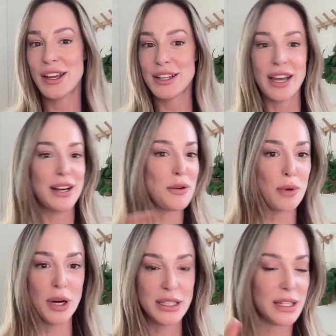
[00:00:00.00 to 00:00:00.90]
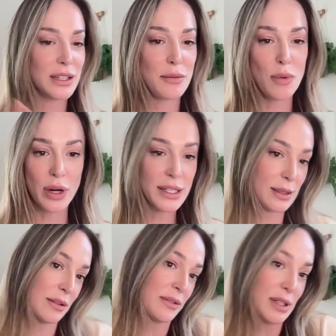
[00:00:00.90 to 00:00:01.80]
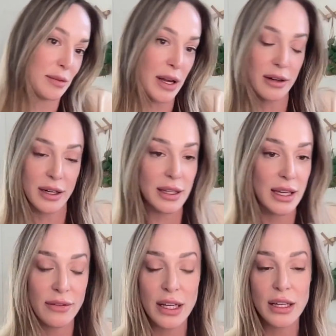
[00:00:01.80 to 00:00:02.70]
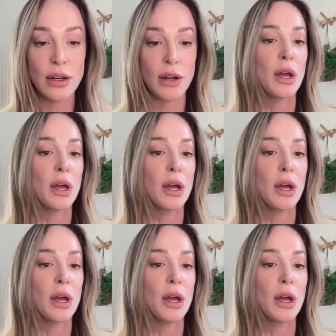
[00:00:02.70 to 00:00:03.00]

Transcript: getting work done in the morning. Some of us are better in the evening.